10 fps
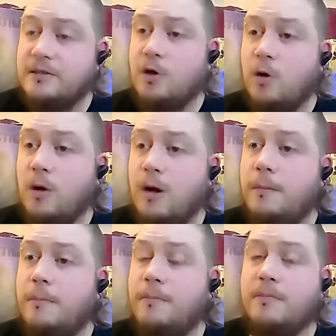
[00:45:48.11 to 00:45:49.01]
So
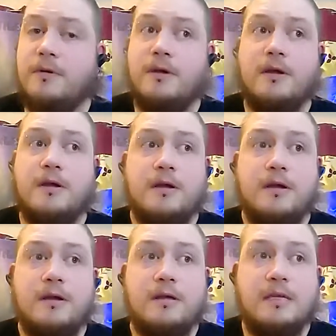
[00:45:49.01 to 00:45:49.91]
um
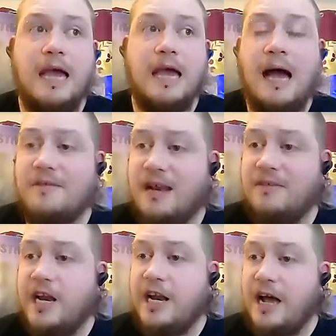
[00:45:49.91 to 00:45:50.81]
yeah, half
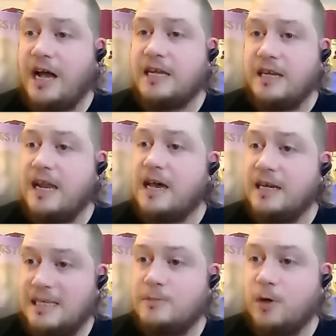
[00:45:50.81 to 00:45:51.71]
eleven at night, it
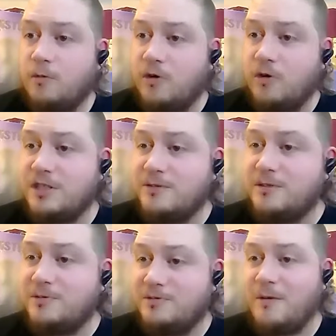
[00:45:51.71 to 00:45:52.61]
nearly tipped over onto
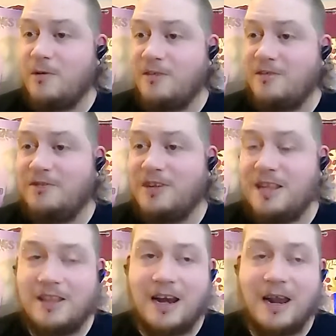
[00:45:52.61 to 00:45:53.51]
February
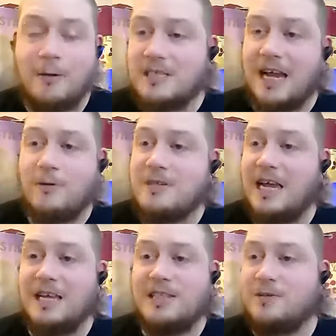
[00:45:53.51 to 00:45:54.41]
15th. And I was like, I was
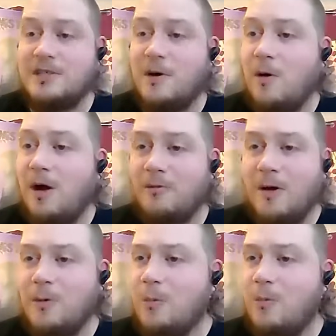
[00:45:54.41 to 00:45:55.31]
saying to, to my wife
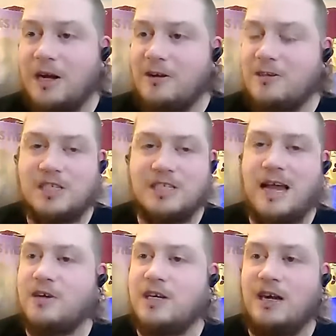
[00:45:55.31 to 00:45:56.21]
while we were pregnant, she's
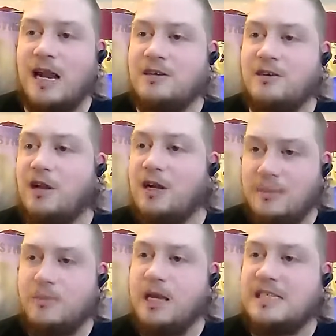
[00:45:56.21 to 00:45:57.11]
either going to land on the
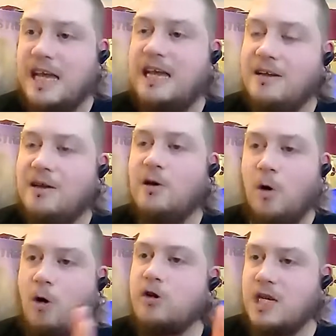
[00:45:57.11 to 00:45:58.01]
leap year day
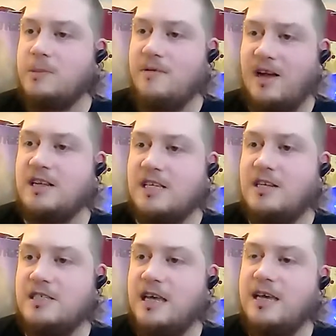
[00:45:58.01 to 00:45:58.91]
or it's going to be
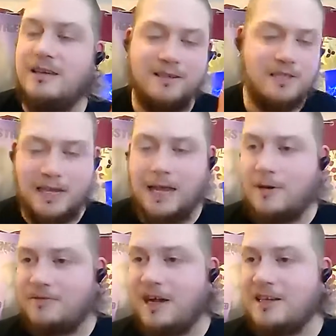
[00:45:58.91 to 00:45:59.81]
Valentine's Day. And she
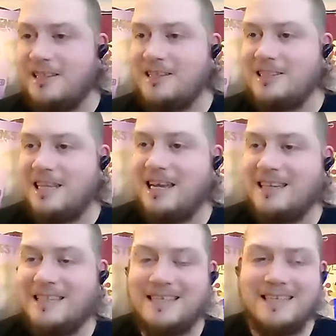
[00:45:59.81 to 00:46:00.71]
came on Valentine's Day.